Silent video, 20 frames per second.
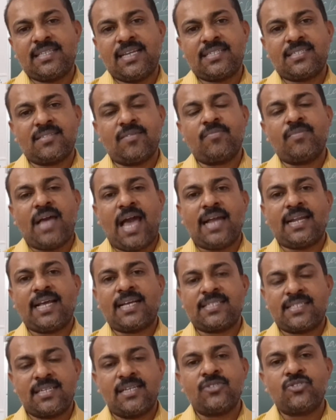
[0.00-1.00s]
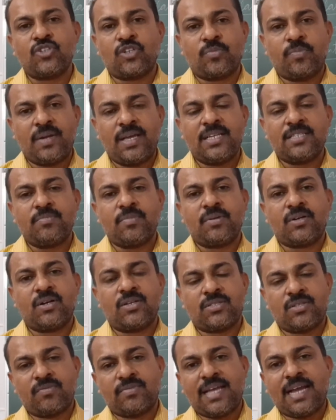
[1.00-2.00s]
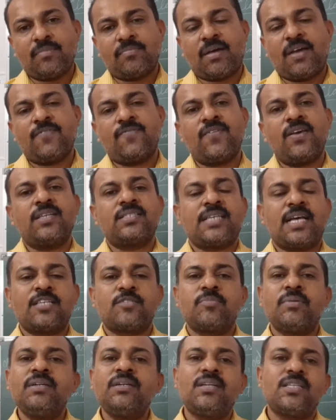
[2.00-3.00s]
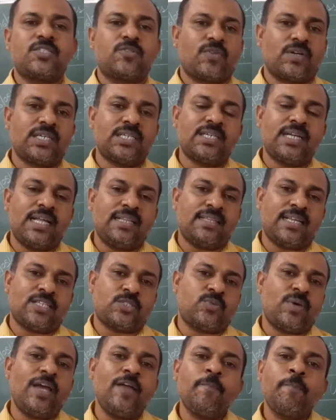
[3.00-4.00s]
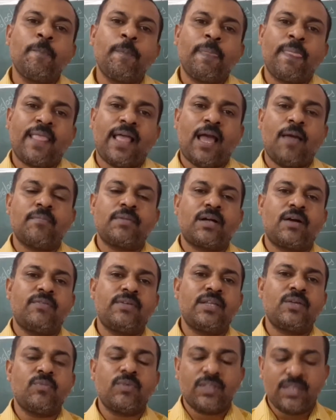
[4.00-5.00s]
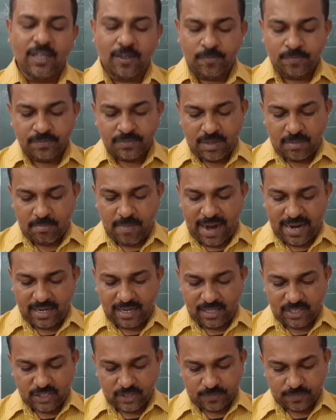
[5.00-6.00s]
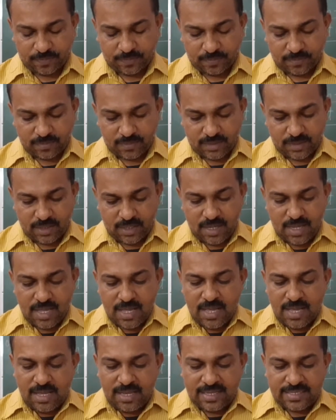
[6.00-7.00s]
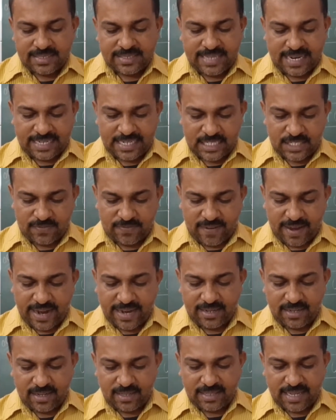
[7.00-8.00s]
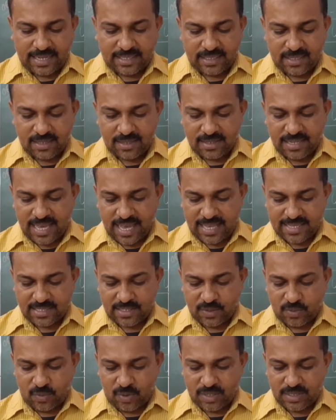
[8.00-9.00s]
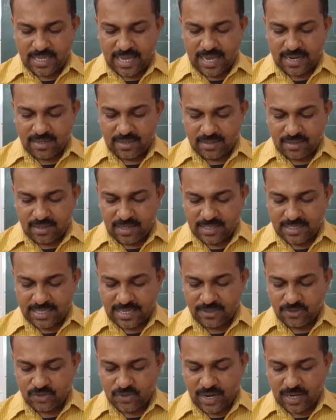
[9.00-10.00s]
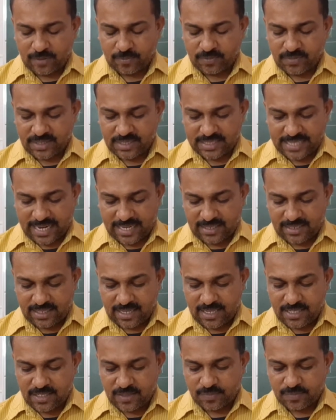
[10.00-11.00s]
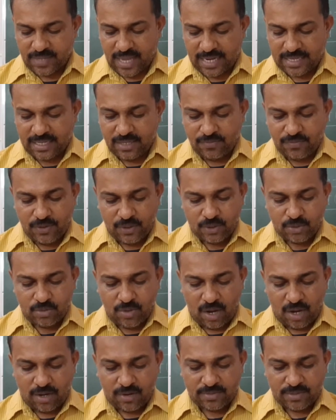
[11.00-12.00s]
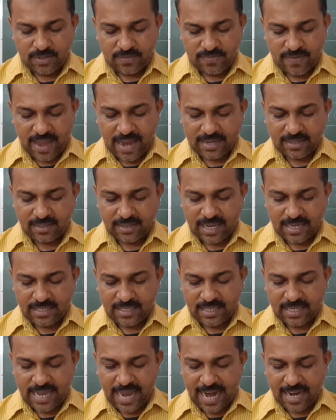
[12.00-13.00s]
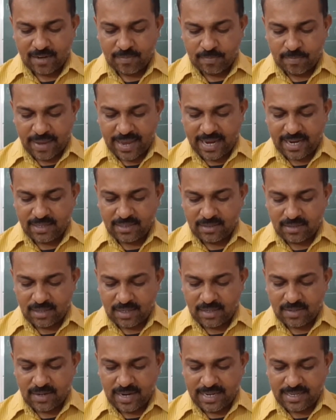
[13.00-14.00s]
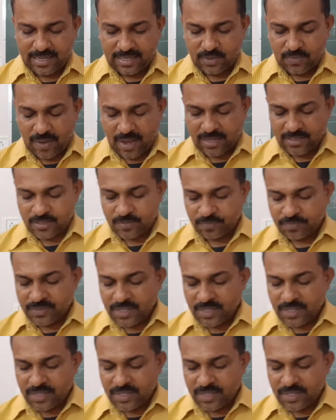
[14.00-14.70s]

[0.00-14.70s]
that an accident took place. Because of that, my face has been disfigured, and that's why I am covering with the bandage. Satisfied that her guest was an eccentric scientist, and in view of the fact that he had paid her in advance,